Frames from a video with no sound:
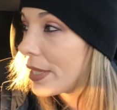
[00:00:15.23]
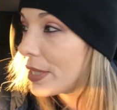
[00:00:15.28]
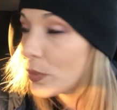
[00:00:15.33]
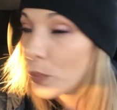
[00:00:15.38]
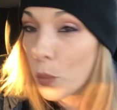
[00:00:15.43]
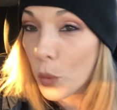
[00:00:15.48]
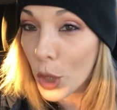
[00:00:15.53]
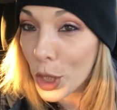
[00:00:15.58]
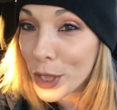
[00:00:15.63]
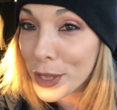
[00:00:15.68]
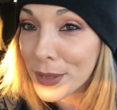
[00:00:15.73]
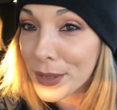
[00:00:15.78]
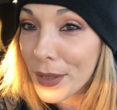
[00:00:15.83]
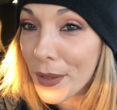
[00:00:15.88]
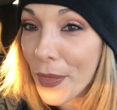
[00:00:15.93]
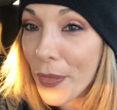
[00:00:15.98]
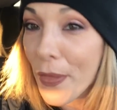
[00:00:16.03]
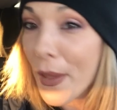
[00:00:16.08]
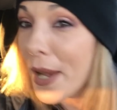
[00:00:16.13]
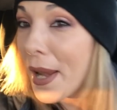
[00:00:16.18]
is worse
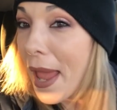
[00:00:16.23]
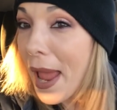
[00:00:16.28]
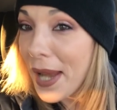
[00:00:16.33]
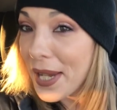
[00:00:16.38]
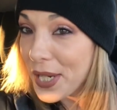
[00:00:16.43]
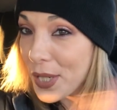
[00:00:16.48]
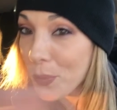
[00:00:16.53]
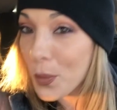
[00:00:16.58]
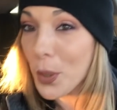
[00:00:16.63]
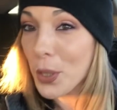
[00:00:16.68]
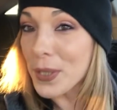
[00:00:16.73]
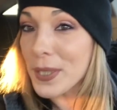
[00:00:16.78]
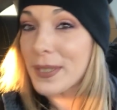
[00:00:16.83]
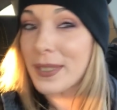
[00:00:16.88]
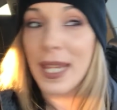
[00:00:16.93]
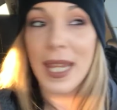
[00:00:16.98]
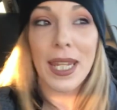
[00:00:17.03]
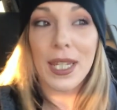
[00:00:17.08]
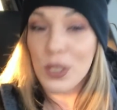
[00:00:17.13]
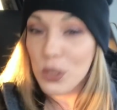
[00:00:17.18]
than any worst
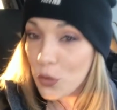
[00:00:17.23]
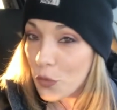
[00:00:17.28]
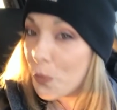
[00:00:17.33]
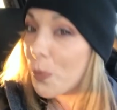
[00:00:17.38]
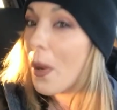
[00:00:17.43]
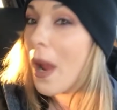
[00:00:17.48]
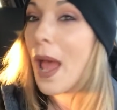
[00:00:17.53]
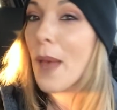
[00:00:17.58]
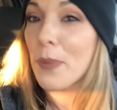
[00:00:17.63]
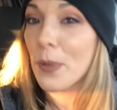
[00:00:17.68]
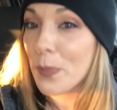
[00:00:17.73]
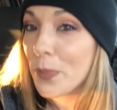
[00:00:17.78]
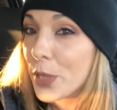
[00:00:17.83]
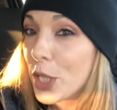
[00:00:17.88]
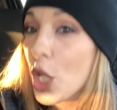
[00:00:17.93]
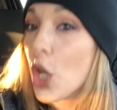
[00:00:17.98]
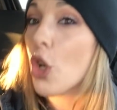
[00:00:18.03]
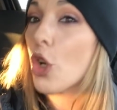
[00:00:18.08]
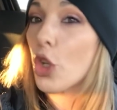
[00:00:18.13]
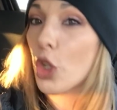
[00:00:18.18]
date you've
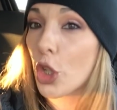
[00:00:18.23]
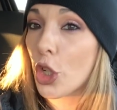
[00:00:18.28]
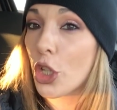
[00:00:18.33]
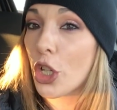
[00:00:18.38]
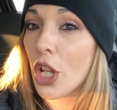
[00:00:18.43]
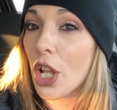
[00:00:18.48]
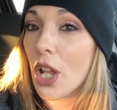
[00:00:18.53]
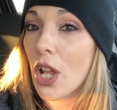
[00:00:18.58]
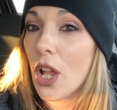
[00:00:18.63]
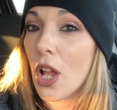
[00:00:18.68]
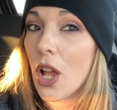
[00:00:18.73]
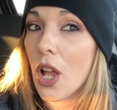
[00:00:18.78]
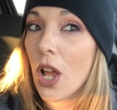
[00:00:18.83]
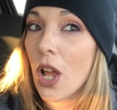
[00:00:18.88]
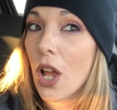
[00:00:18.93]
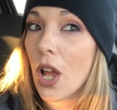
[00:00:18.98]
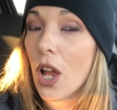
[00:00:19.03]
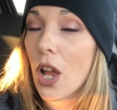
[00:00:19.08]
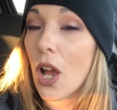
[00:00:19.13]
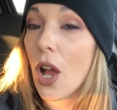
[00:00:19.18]
probably heard
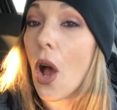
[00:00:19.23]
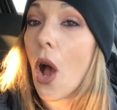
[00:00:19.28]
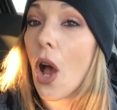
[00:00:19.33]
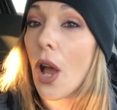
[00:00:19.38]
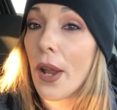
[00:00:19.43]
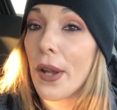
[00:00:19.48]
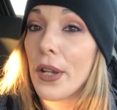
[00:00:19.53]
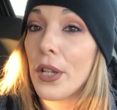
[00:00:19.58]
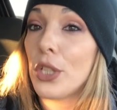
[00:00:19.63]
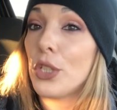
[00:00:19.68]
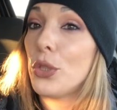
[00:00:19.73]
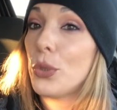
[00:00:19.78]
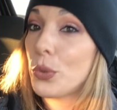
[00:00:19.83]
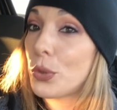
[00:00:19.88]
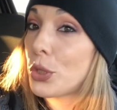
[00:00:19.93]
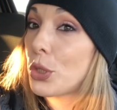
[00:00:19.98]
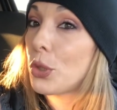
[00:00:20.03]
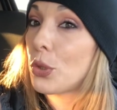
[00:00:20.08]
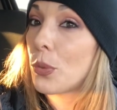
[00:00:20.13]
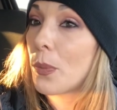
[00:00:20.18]
on
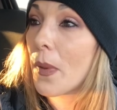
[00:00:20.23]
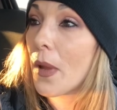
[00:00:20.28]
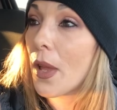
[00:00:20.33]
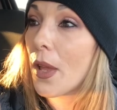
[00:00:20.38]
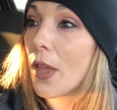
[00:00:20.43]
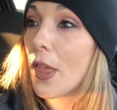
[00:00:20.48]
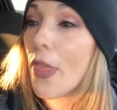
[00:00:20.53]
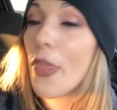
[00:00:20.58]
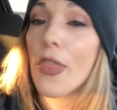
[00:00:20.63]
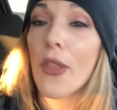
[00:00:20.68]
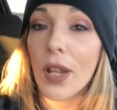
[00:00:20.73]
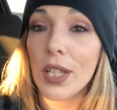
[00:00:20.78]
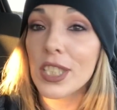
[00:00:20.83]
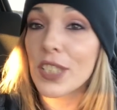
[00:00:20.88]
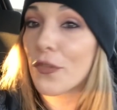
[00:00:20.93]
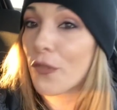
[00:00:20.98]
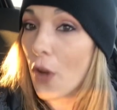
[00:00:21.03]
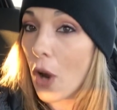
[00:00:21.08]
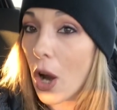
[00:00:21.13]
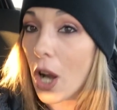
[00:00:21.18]
YouTube
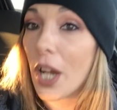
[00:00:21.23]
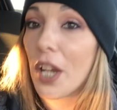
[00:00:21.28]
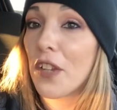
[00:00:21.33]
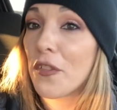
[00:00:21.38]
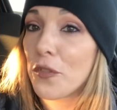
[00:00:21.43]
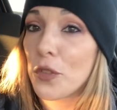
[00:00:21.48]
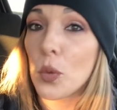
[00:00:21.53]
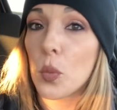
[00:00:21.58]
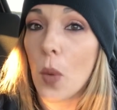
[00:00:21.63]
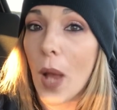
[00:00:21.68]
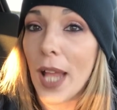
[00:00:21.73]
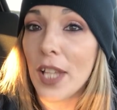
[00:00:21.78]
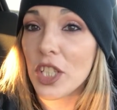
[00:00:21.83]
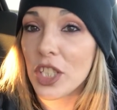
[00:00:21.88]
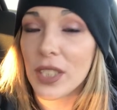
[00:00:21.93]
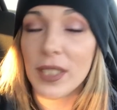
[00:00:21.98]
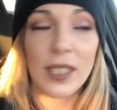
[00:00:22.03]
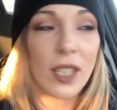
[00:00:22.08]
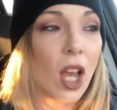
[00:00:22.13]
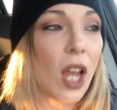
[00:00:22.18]
thus far if you watch
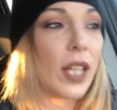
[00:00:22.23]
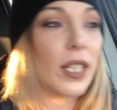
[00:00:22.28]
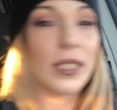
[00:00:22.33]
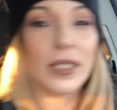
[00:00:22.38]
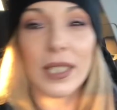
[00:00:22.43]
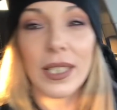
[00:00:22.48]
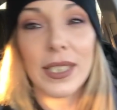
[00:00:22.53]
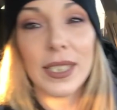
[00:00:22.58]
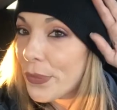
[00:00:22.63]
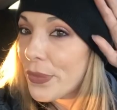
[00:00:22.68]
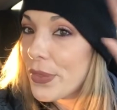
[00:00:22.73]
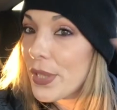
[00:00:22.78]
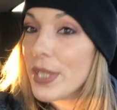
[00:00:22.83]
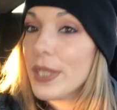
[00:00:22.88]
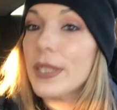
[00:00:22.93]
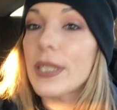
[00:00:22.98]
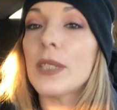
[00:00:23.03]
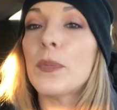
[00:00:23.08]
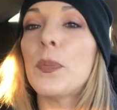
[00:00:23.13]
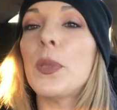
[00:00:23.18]
these kind of things.
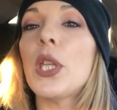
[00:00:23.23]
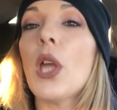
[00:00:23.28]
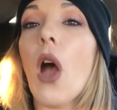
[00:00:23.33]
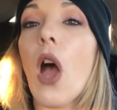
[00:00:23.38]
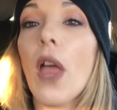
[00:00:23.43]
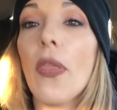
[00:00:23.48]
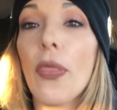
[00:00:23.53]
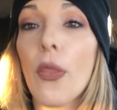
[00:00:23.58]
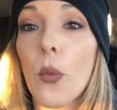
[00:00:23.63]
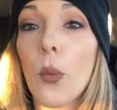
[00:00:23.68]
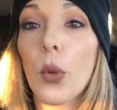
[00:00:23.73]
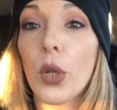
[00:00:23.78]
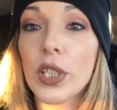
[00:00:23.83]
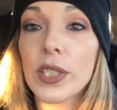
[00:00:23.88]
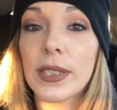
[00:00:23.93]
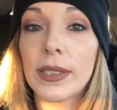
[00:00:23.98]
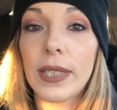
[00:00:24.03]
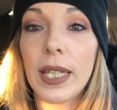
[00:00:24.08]
This is beyond the worst